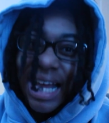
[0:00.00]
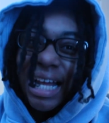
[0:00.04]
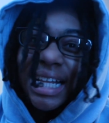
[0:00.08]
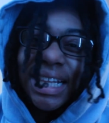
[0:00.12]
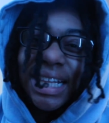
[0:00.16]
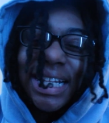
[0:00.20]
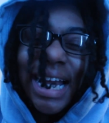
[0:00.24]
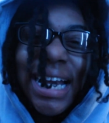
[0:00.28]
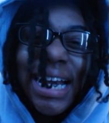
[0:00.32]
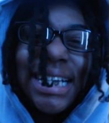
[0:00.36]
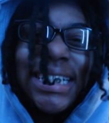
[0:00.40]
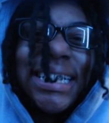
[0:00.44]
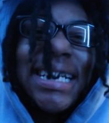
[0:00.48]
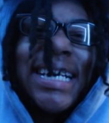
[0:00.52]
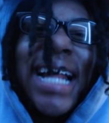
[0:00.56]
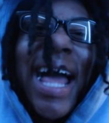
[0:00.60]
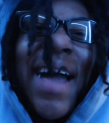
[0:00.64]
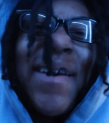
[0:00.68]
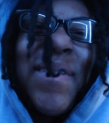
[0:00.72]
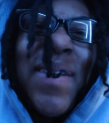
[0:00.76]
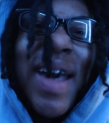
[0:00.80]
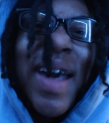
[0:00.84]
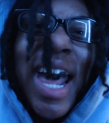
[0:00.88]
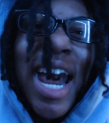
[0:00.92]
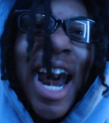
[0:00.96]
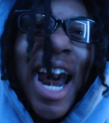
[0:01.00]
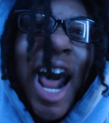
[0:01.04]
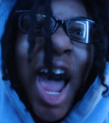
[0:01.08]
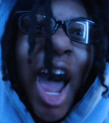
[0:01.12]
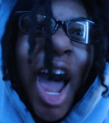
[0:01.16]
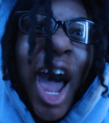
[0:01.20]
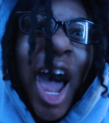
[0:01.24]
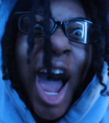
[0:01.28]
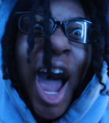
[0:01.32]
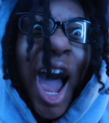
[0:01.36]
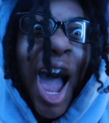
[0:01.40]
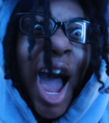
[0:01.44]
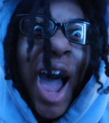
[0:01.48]
Let's clap it
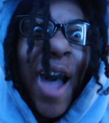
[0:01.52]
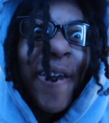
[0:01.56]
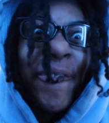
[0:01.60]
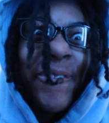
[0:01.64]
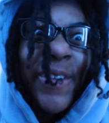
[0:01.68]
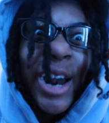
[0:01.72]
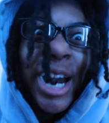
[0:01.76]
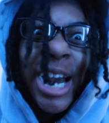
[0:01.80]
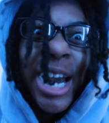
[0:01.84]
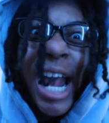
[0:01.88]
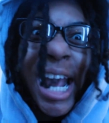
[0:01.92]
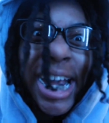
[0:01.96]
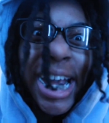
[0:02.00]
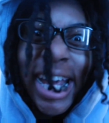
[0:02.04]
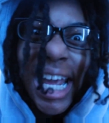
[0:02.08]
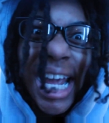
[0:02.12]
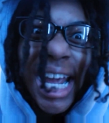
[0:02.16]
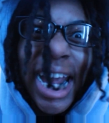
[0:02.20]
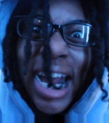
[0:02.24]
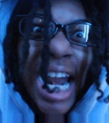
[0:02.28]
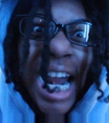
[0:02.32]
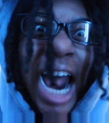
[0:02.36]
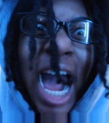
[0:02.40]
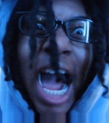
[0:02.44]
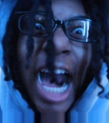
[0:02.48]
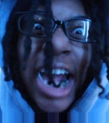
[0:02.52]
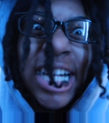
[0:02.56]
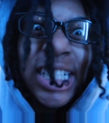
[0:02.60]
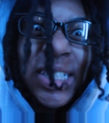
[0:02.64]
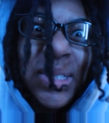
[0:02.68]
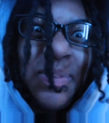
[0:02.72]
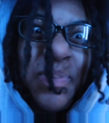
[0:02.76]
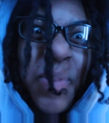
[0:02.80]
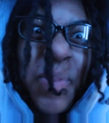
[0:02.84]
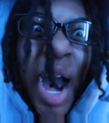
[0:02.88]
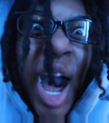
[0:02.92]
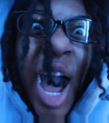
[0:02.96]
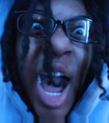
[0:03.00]
up for Nicki and Ice
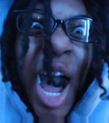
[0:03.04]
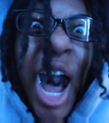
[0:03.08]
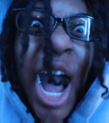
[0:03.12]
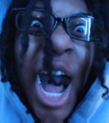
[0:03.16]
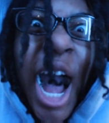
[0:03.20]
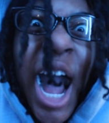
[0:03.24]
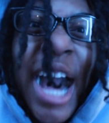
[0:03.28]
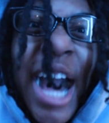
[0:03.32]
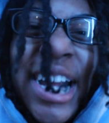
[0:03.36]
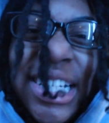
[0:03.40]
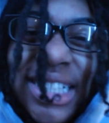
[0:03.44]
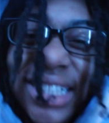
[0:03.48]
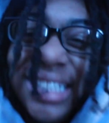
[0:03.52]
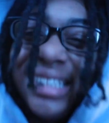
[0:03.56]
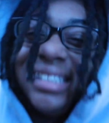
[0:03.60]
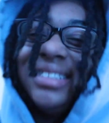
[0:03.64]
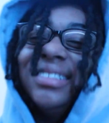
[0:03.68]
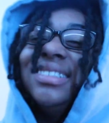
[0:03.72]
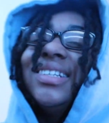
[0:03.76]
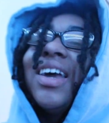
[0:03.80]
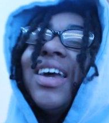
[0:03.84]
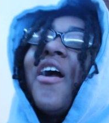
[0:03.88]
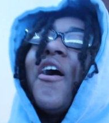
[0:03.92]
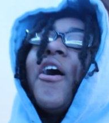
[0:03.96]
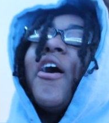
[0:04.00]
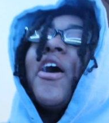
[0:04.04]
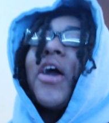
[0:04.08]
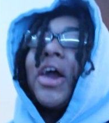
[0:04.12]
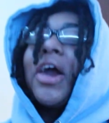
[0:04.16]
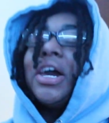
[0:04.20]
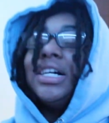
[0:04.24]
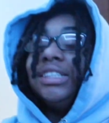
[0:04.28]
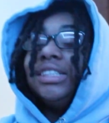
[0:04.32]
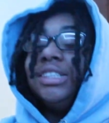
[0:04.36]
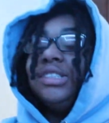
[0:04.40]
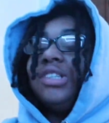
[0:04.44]
Spice.